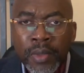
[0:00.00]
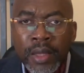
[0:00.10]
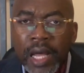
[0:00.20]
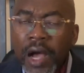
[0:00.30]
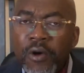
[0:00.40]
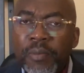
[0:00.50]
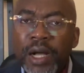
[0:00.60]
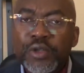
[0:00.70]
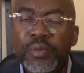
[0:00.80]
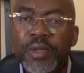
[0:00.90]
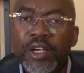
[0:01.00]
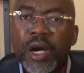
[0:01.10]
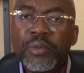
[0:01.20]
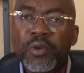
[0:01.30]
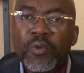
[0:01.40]
how about you
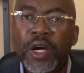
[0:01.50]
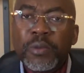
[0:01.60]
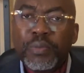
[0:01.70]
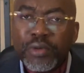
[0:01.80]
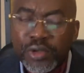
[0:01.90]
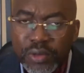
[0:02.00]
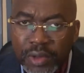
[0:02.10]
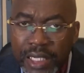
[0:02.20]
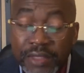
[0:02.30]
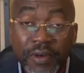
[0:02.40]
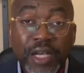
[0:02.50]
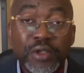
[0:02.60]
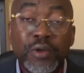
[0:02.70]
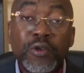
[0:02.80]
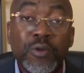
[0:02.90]
become the one person as far as
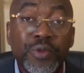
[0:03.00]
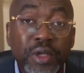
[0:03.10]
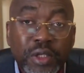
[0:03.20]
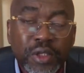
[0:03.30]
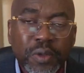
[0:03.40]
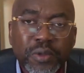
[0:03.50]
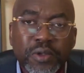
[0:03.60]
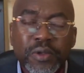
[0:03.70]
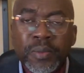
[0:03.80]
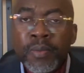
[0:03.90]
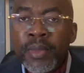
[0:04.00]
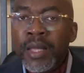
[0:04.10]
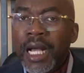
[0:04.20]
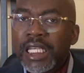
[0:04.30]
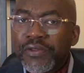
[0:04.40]
your community is concerned,
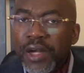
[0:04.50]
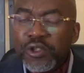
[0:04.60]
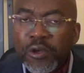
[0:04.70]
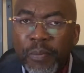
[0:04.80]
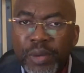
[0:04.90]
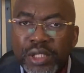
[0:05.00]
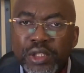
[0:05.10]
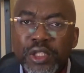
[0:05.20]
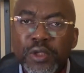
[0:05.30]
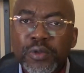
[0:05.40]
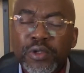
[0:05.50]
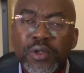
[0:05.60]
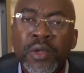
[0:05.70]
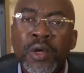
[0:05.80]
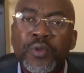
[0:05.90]
as far as your business is
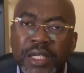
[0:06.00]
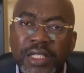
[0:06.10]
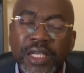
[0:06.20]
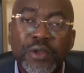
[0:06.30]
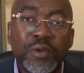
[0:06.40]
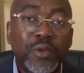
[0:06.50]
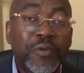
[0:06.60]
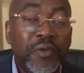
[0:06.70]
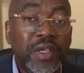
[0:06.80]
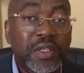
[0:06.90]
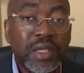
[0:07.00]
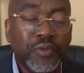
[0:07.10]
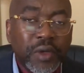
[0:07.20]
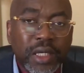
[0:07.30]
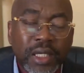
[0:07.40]
concerned, which decide to do things
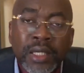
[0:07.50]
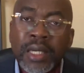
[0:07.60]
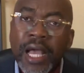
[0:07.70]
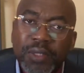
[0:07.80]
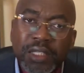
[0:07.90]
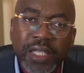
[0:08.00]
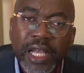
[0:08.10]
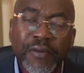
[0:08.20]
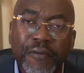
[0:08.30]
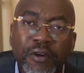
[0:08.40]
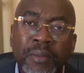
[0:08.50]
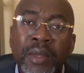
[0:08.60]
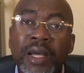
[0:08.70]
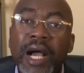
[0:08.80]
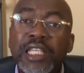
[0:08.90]
differently and stand firm
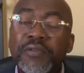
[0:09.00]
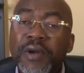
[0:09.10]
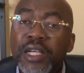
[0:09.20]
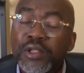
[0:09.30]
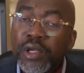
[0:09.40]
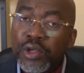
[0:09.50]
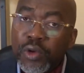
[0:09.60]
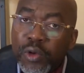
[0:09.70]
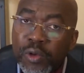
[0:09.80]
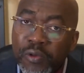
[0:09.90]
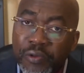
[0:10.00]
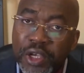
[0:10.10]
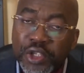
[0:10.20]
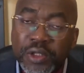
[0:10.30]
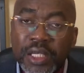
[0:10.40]
as far as your
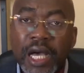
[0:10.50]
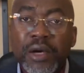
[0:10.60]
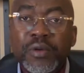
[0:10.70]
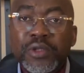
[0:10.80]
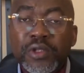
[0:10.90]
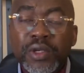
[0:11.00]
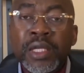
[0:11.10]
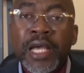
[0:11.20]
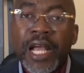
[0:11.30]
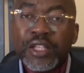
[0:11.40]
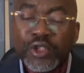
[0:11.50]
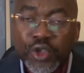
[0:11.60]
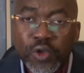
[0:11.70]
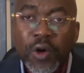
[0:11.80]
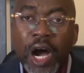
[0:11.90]
convictions are concerned and
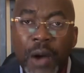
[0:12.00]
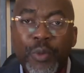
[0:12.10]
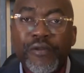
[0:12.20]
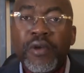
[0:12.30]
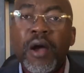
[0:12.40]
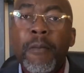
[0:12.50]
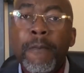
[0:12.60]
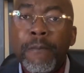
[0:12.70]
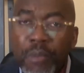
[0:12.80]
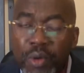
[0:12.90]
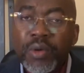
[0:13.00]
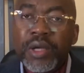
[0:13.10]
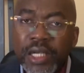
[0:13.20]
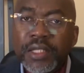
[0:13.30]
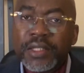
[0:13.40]
show up with more
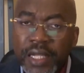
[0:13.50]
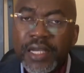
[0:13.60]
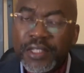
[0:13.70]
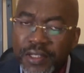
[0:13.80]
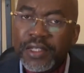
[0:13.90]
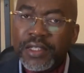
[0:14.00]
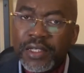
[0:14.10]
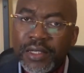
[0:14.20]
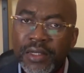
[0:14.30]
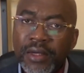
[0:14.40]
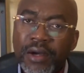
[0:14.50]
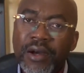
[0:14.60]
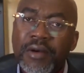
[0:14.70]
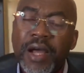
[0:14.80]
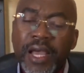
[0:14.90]
intensity.
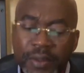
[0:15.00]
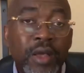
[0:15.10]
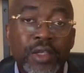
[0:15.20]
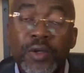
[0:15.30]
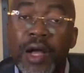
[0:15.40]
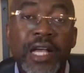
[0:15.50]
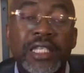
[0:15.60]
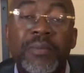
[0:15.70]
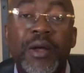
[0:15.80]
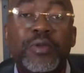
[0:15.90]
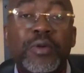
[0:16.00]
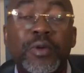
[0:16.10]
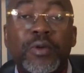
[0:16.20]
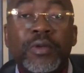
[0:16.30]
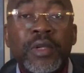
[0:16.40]
All right, so as I'm about to
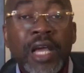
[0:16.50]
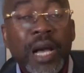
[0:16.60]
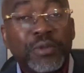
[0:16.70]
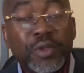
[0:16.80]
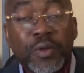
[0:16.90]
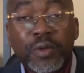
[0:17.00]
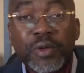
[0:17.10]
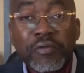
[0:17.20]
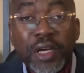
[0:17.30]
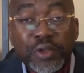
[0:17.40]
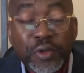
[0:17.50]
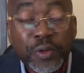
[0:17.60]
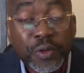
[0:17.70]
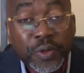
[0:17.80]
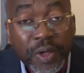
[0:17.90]
conclude, I'm just going to invite you to
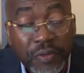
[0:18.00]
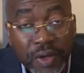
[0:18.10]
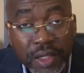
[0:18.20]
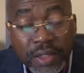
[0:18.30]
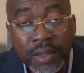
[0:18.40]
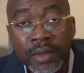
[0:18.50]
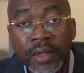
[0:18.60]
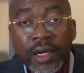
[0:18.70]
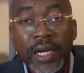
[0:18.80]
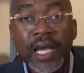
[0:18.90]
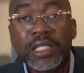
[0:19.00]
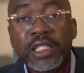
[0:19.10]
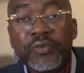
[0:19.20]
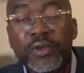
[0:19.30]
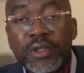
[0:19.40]
do 3 things. Like
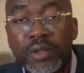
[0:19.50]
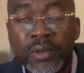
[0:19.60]
this video,